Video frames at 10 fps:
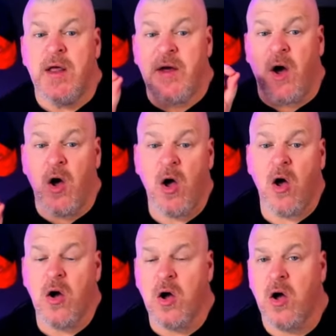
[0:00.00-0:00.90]
The
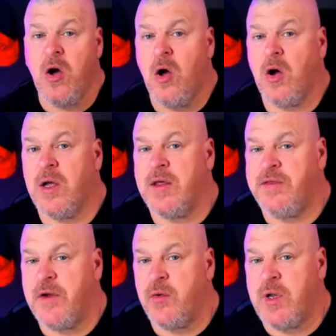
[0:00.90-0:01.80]
Hong Kong
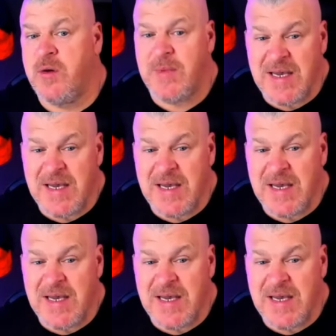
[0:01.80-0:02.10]
Ethereum